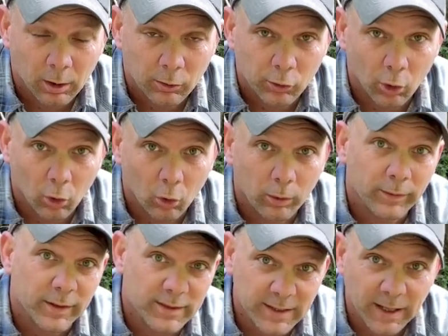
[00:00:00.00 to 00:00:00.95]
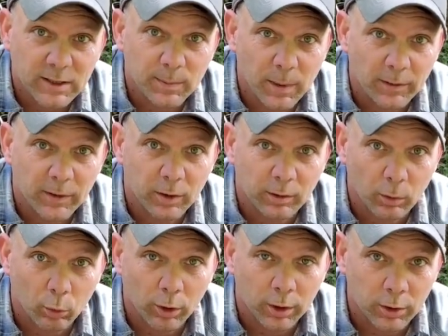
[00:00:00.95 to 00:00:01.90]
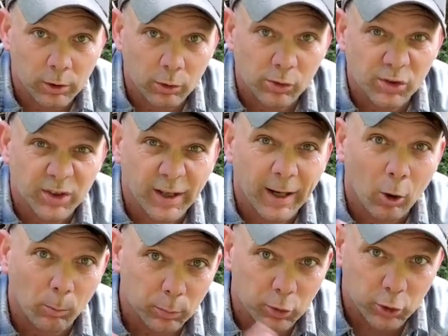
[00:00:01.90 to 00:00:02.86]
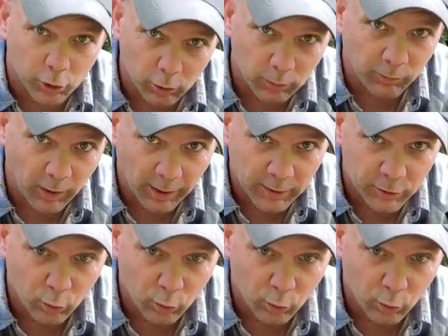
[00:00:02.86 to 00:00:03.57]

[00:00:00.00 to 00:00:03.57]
So this next method that we're gonna use is gonna help purify this